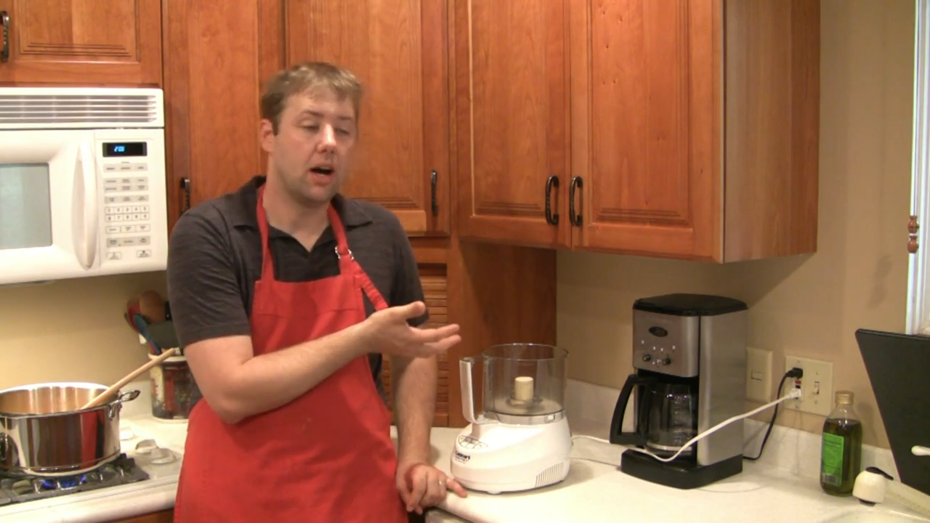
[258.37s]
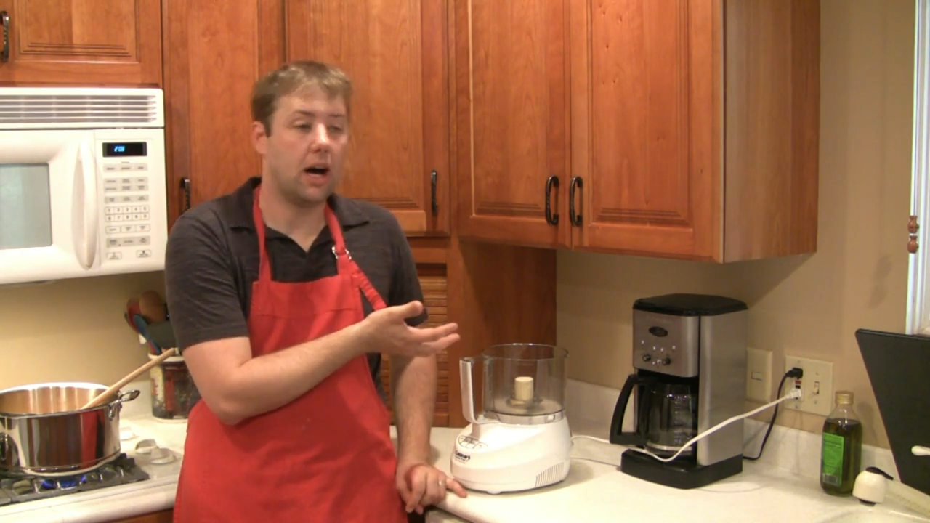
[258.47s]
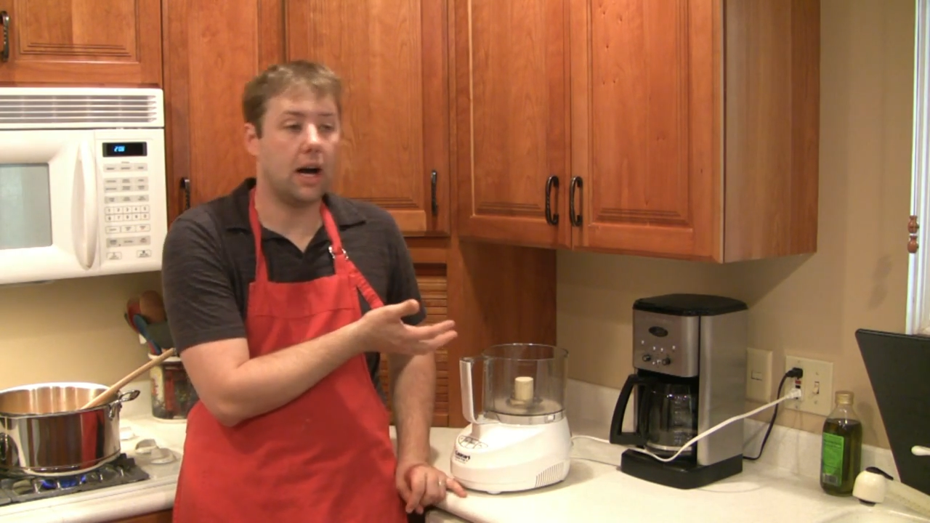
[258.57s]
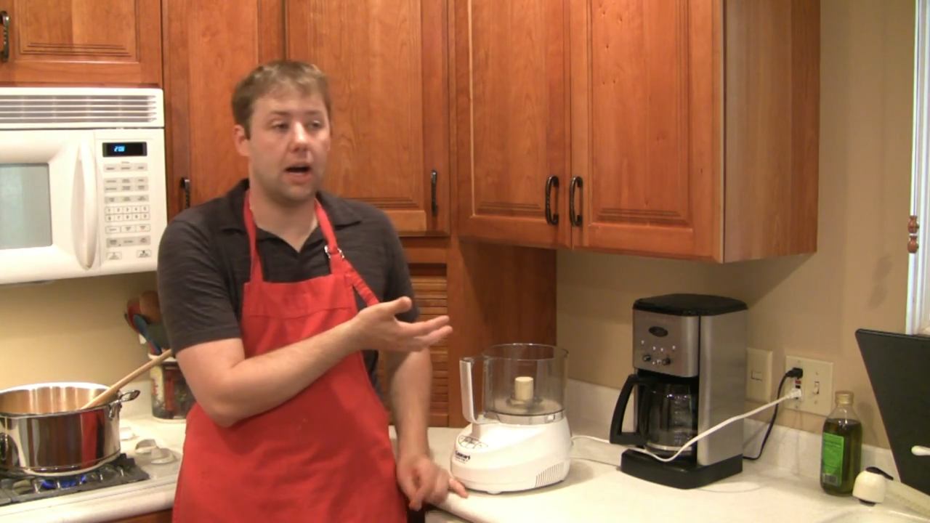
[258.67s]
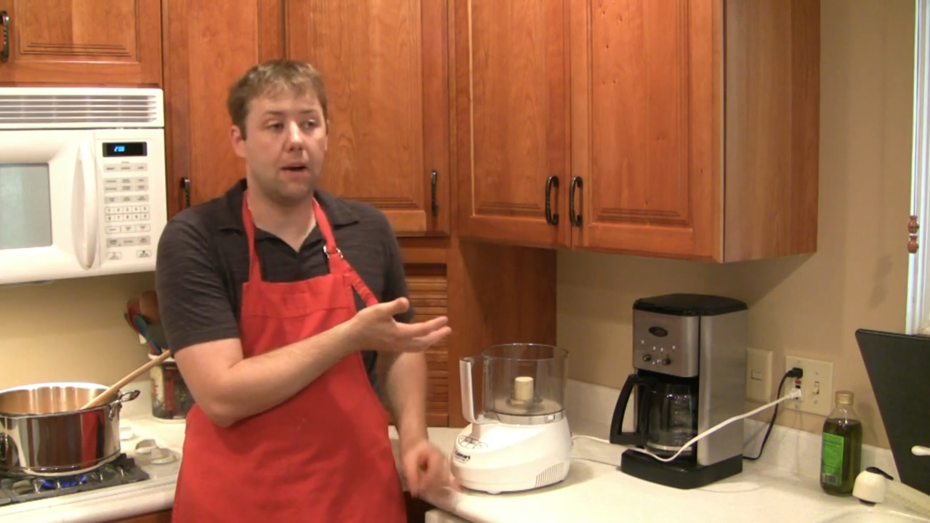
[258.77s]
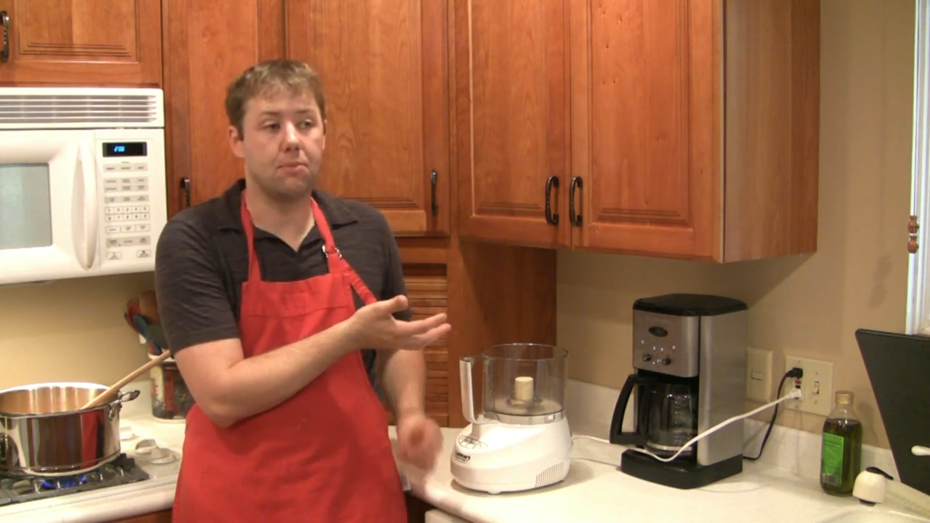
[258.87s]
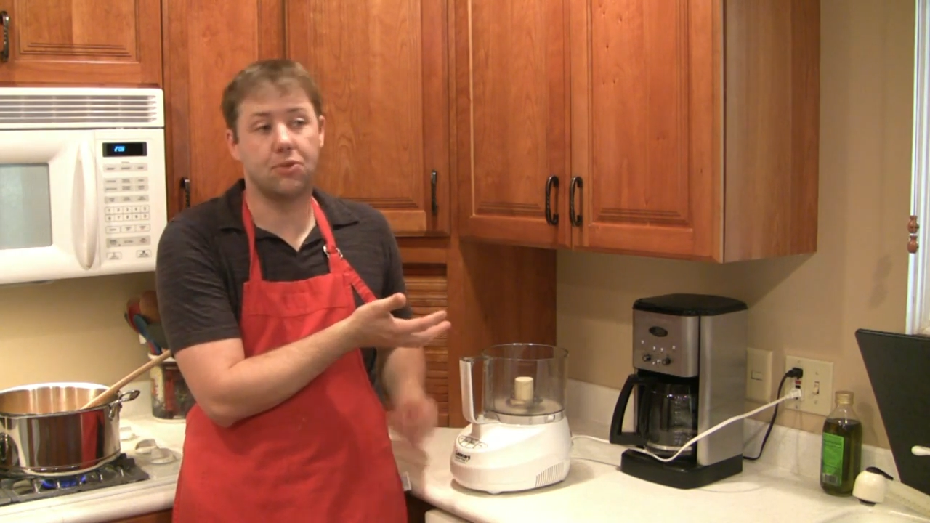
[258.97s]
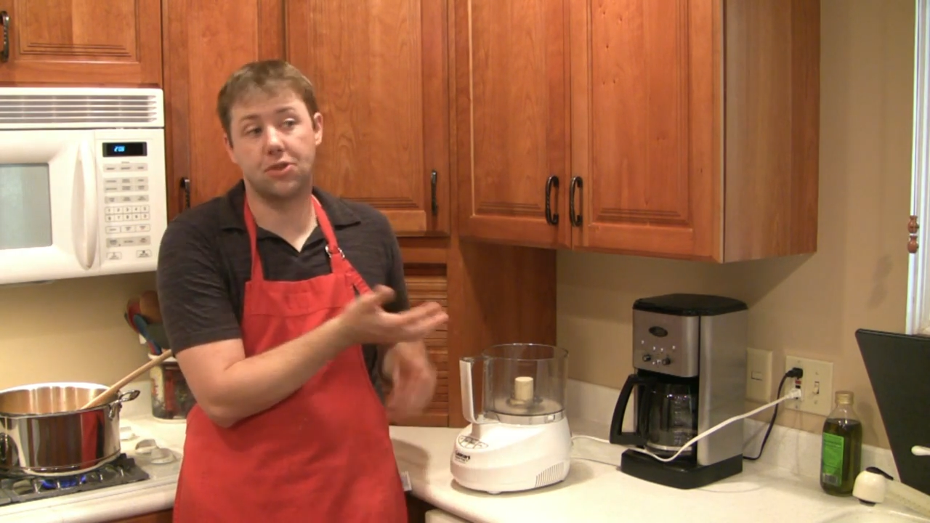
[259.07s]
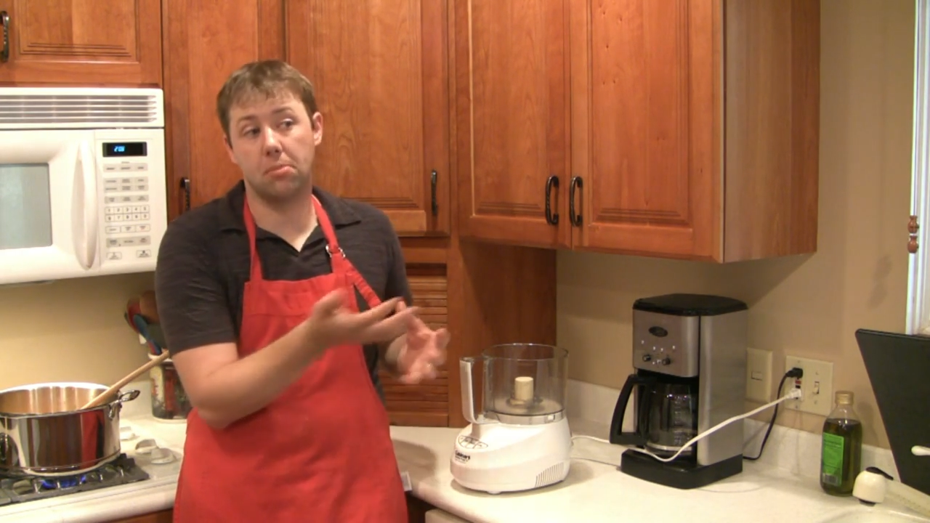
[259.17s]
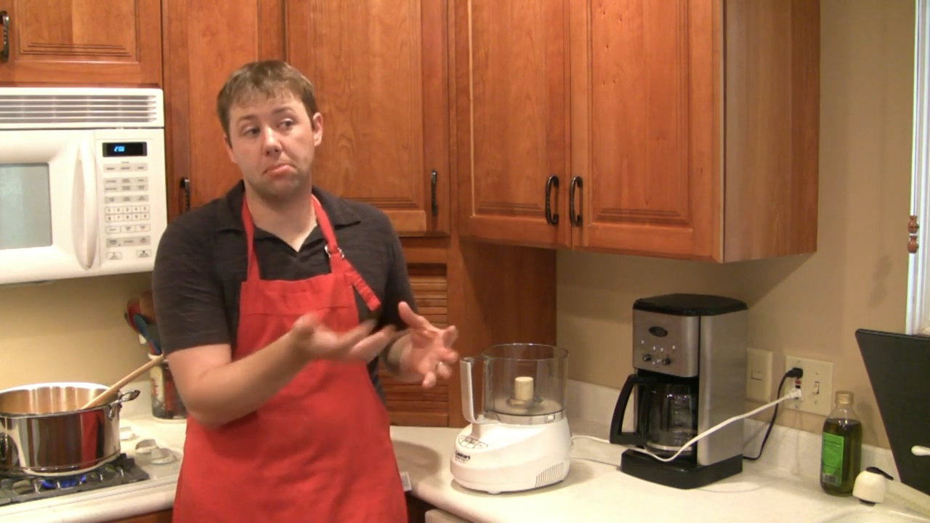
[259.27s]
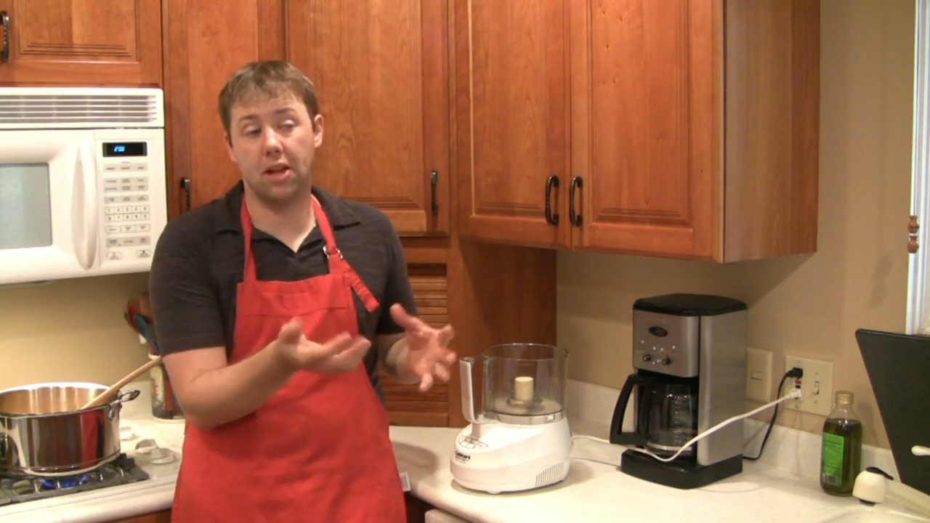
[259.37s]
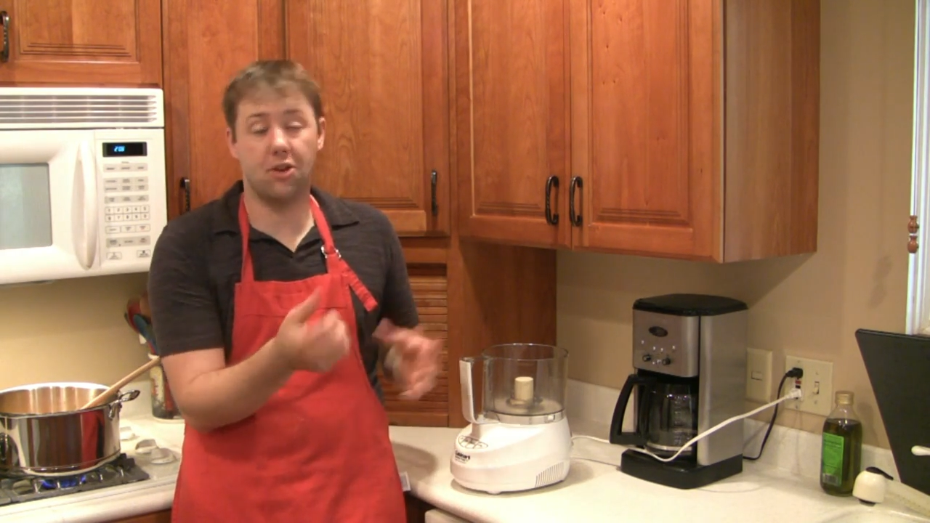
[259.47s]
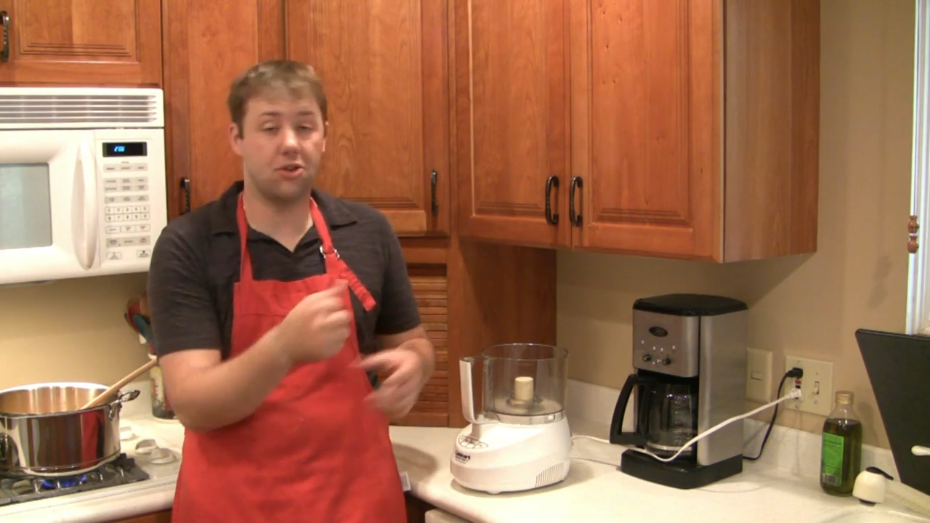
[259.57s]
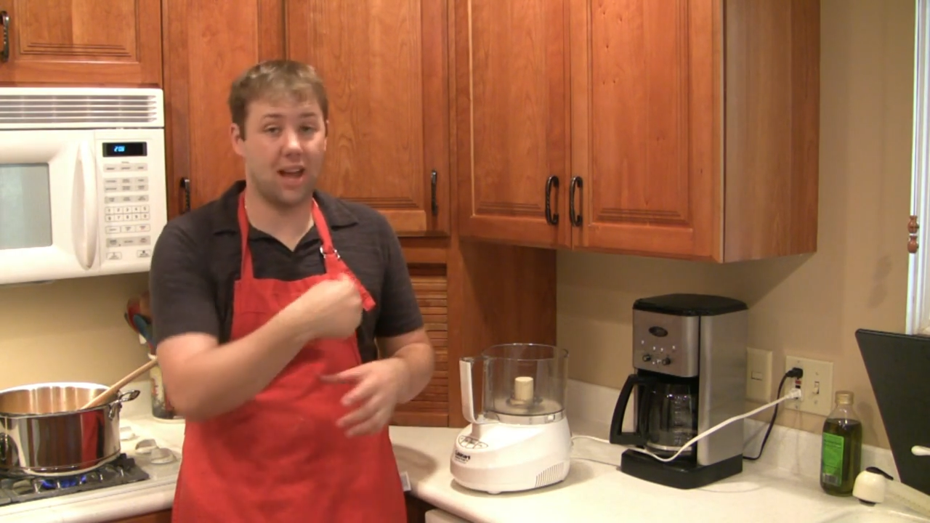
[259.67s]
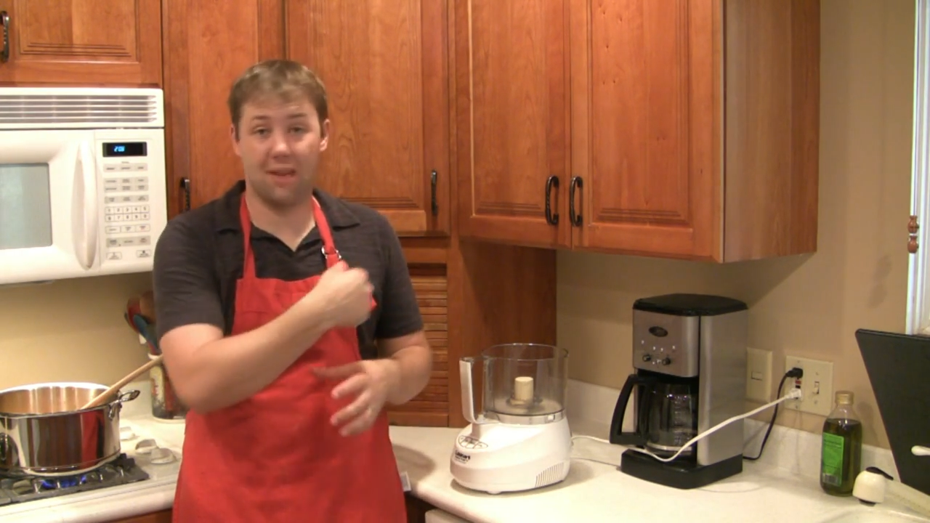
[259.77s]
Some
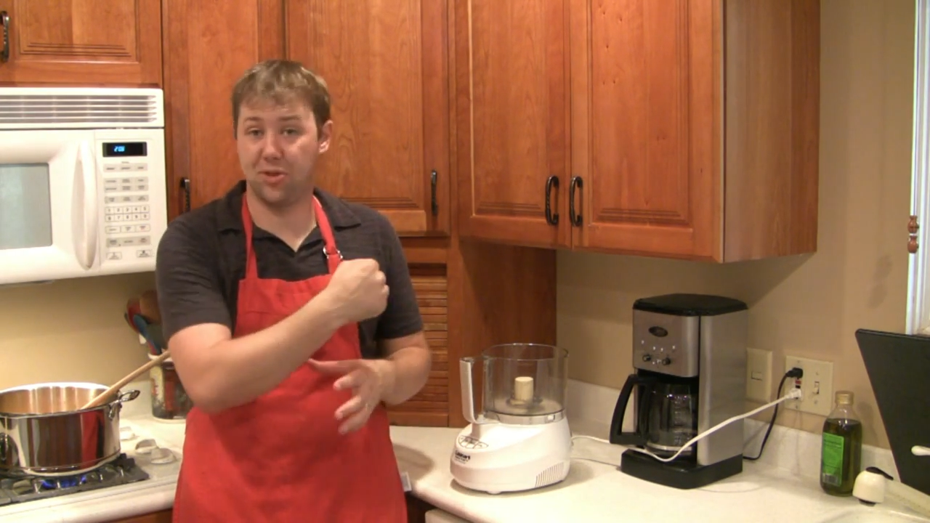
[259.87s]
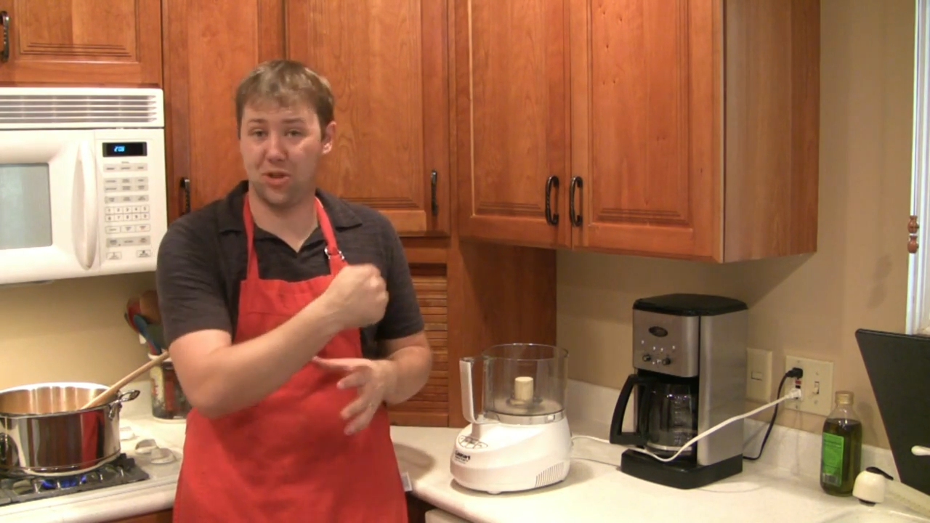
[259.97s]
blenders have